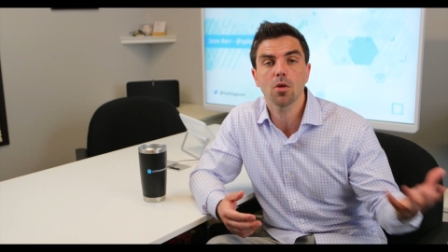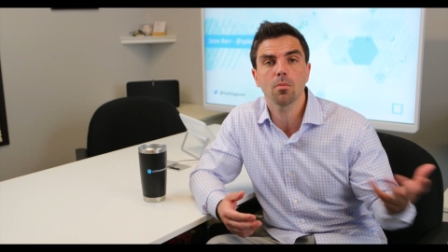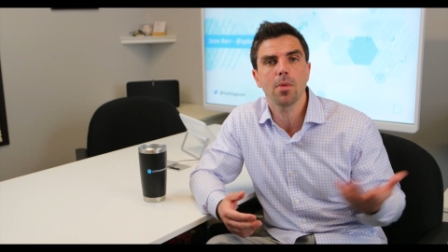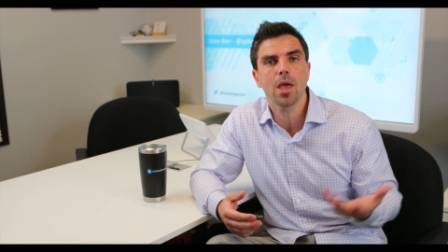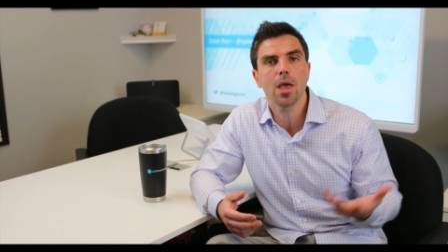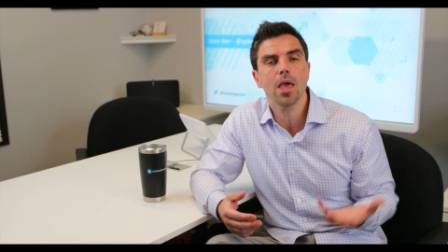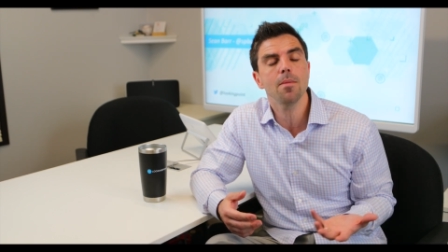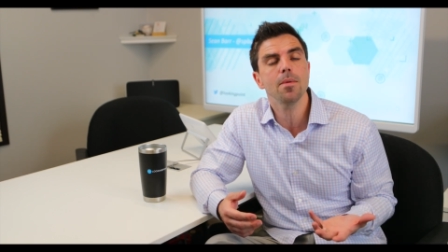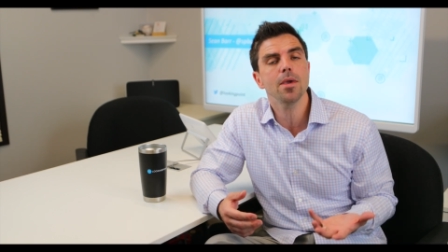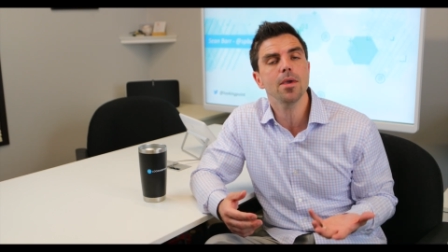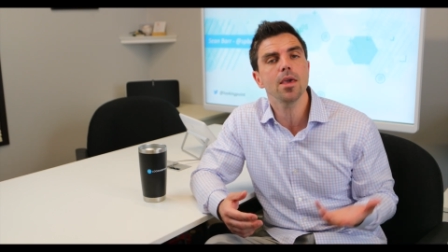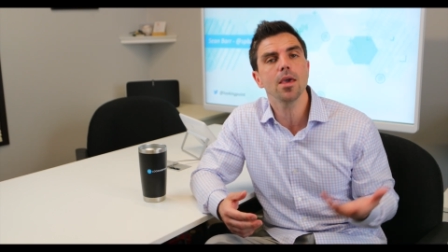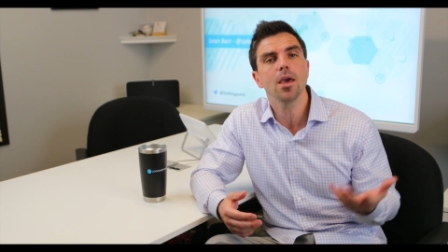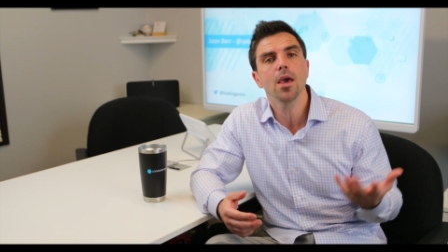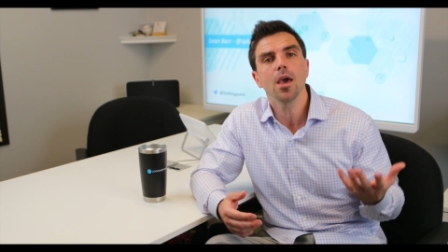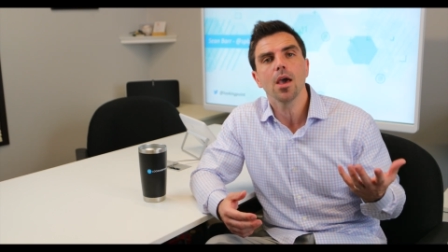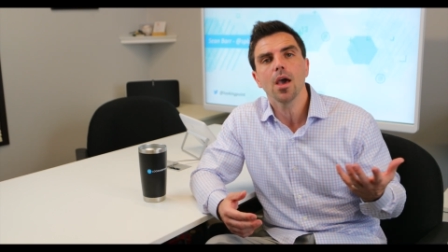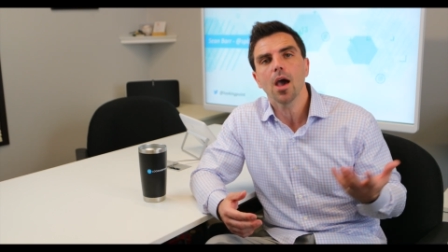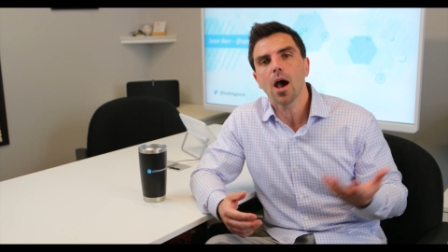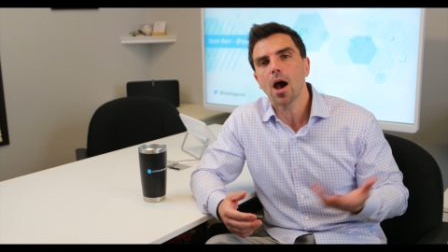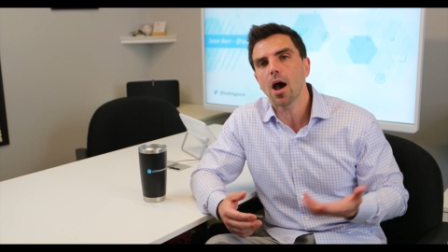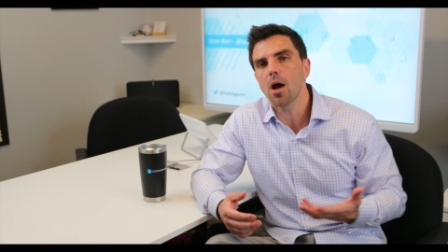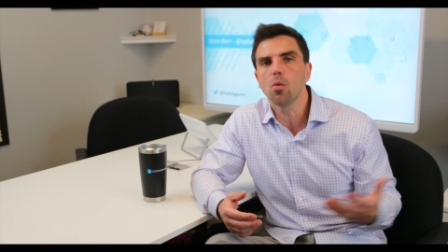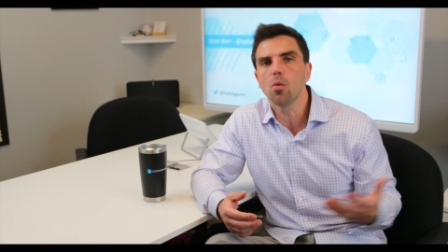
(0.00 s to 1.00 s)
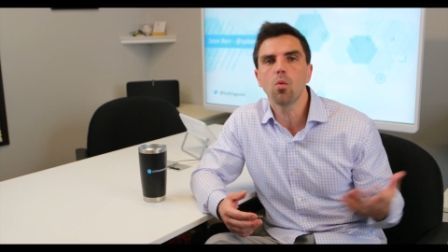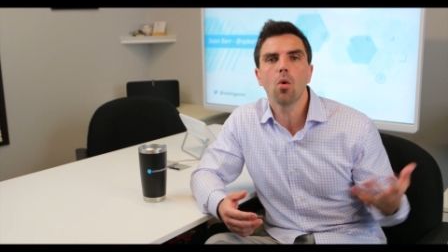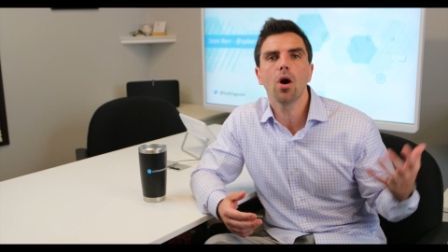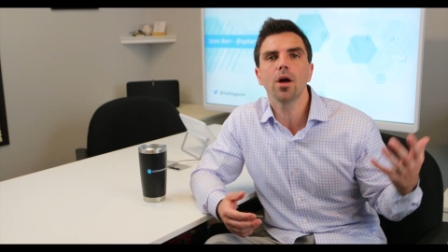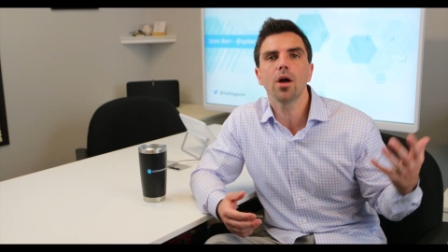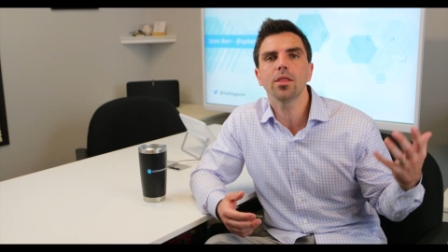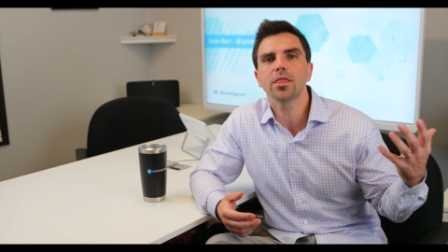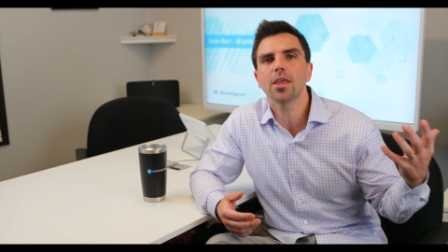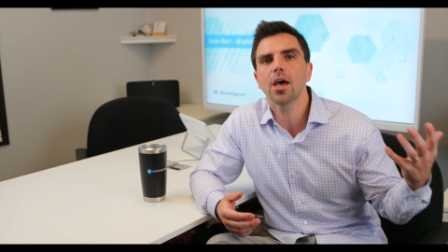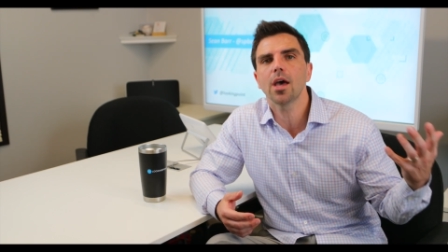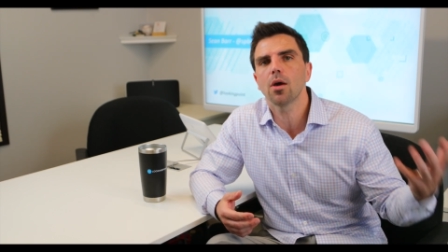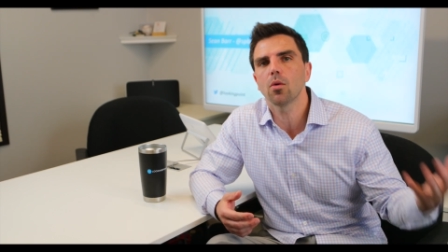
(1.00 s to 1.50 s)
Maybe I
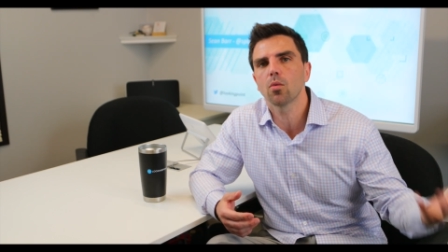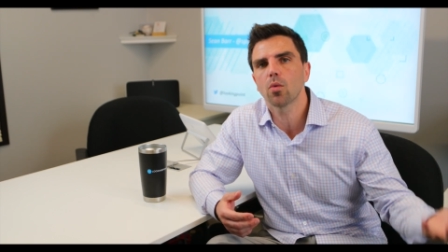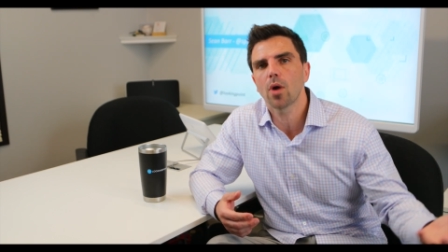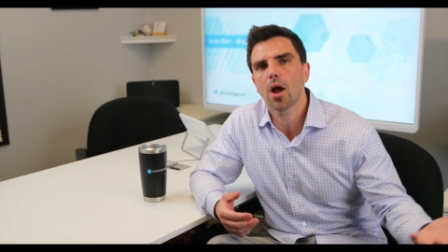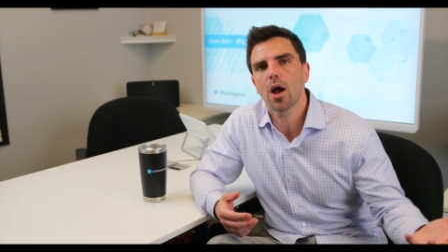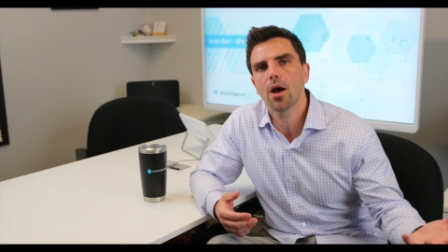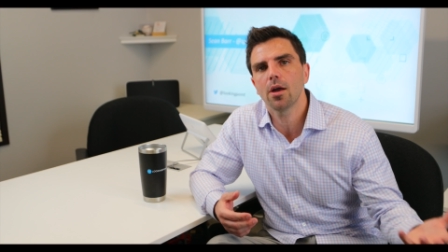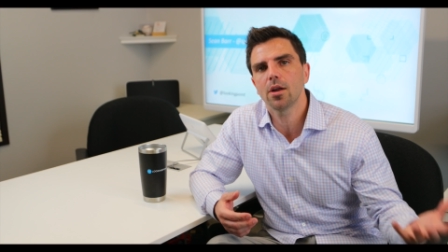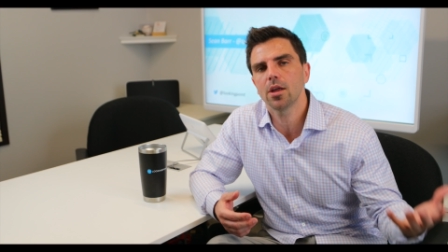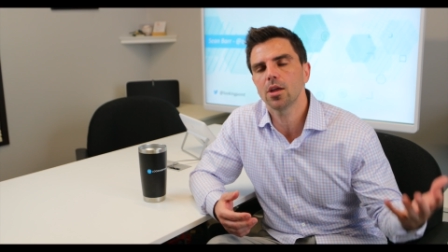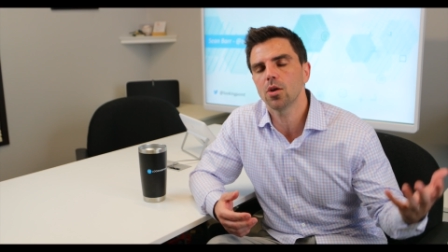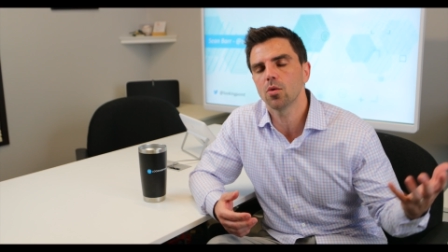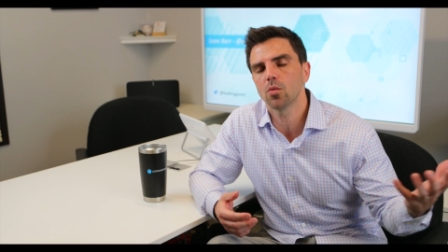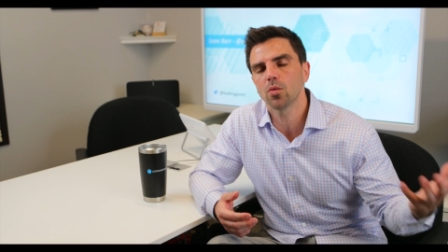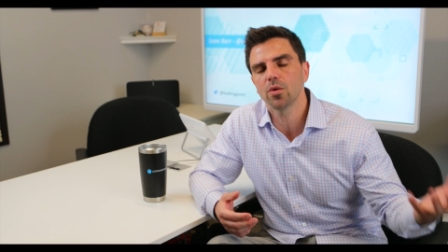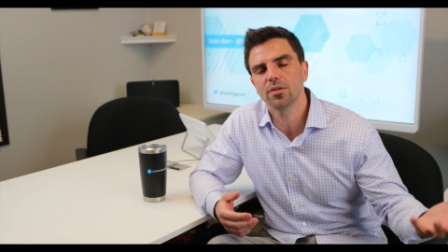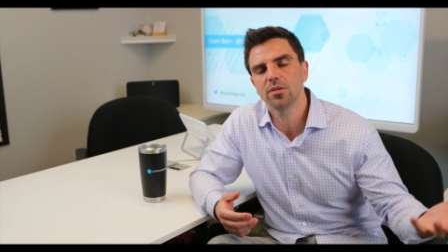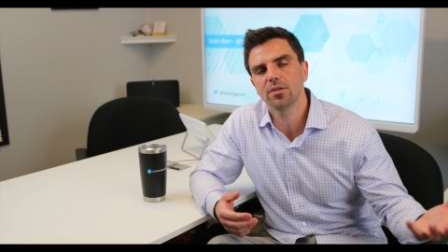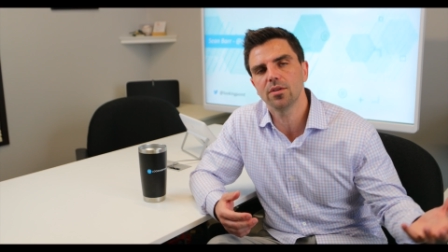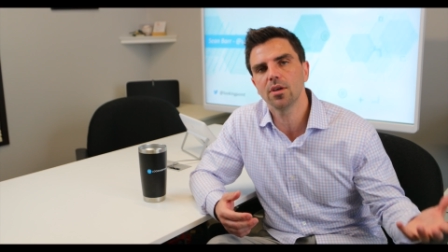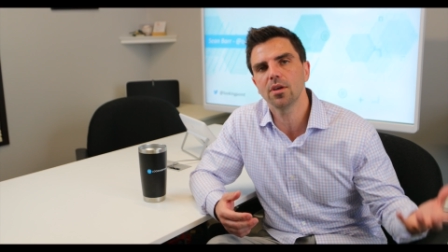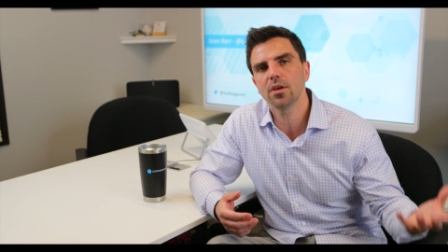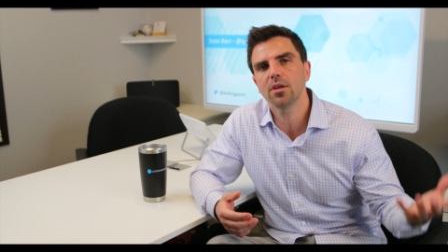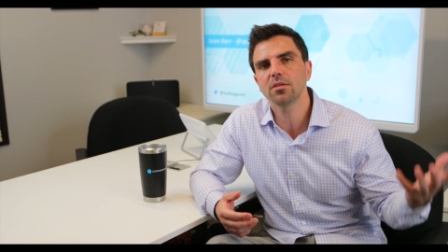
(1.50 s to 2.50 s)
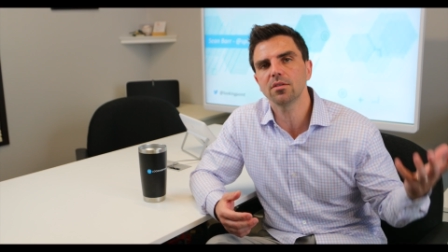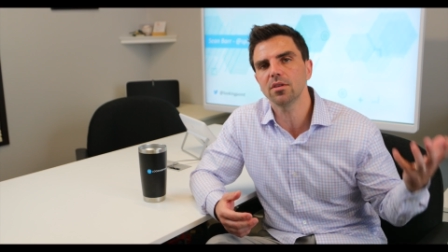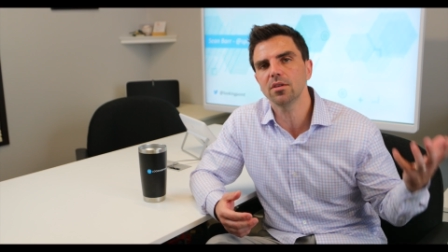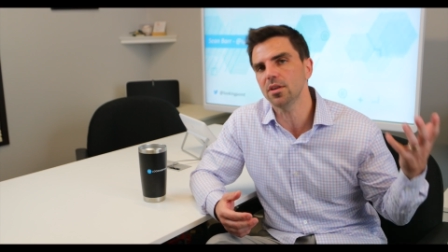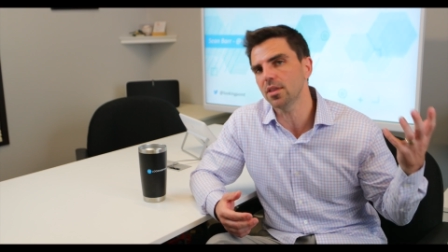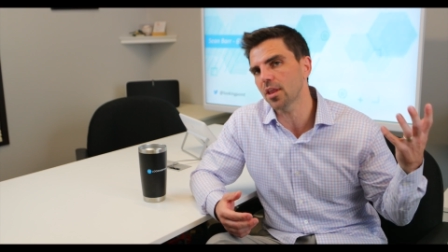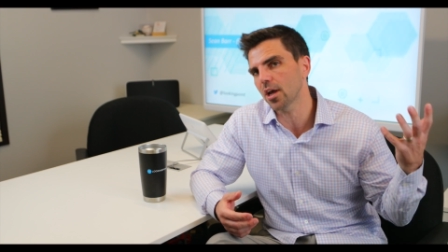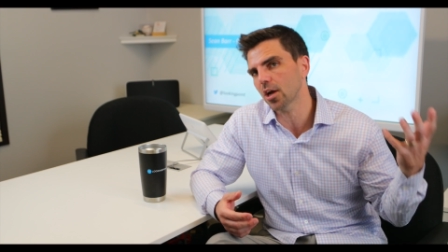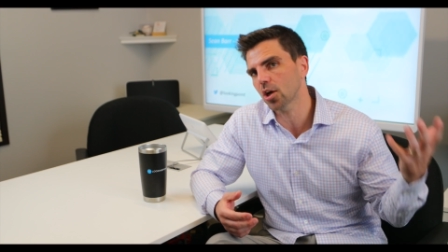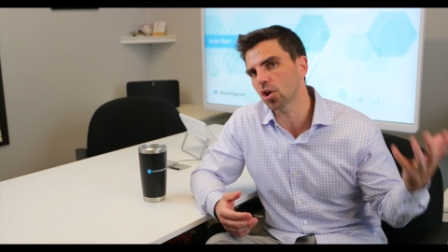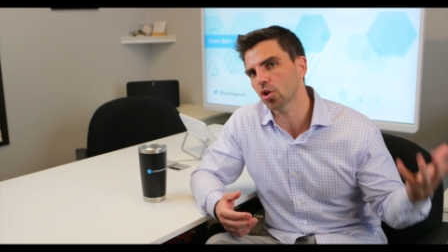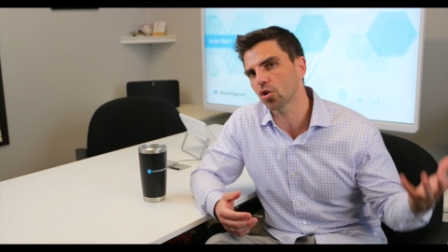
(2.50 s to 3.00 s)
want that routing and resiliency
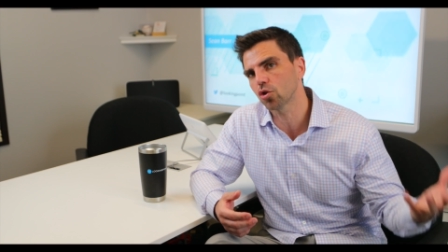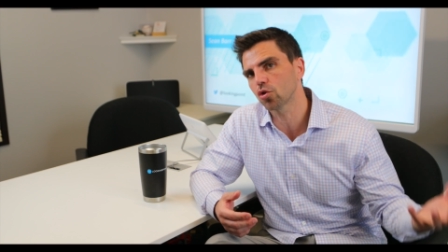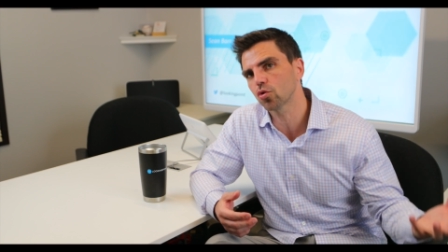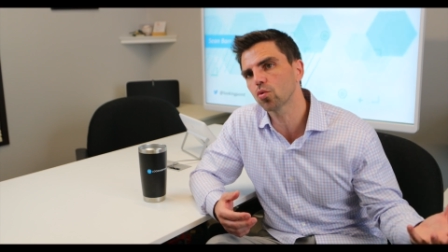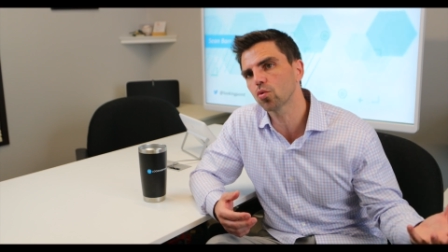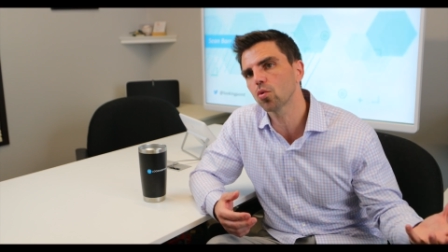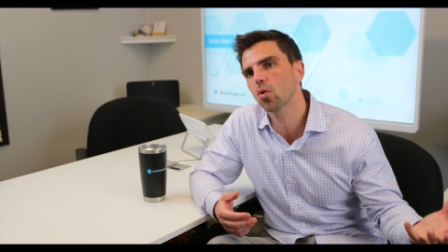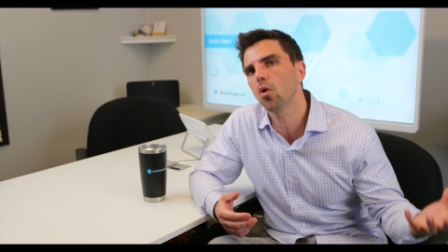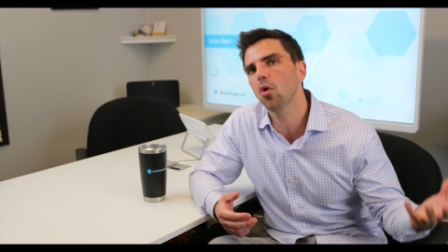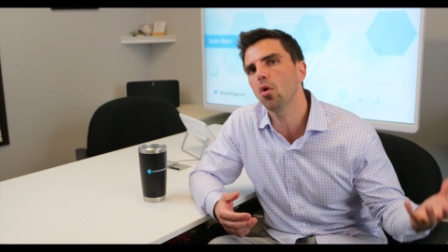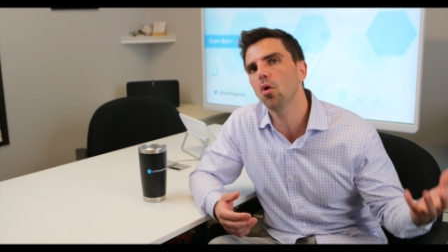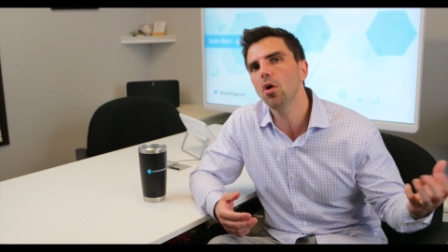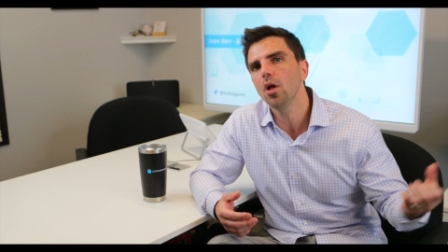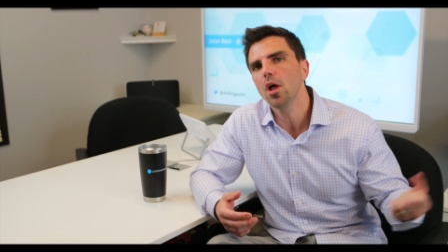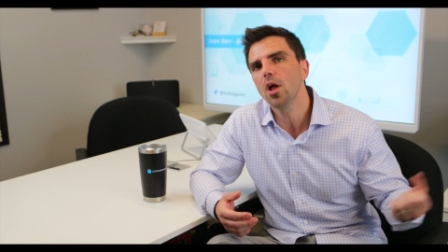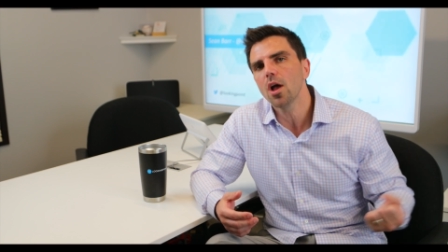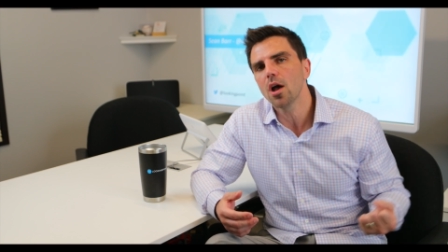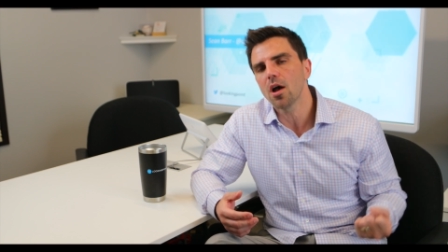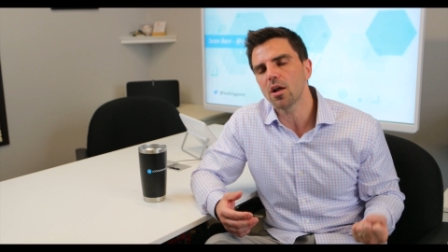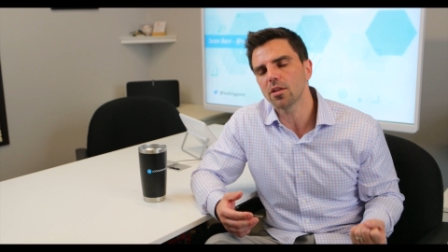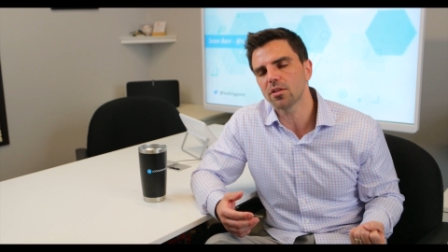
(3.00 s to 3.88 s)
and that control